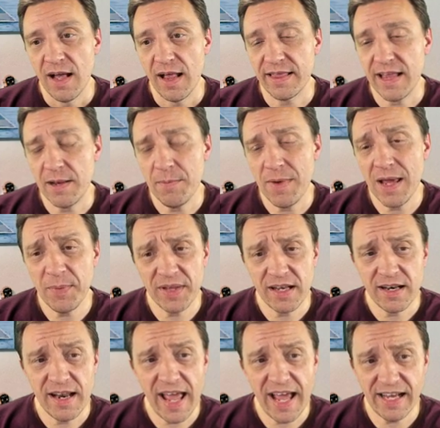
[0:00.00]
And then maybe
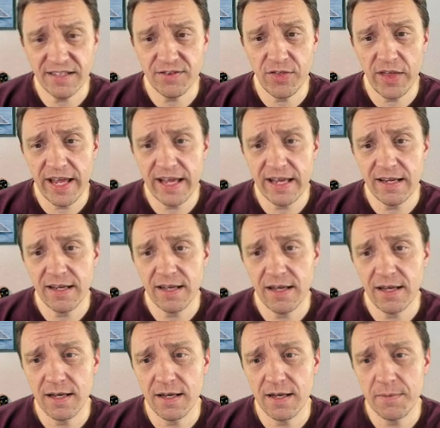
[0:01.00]
the next thing
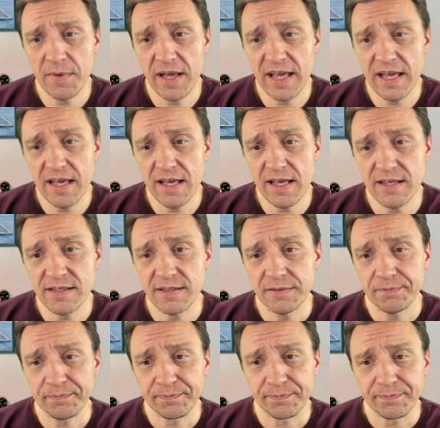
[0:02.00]
um, is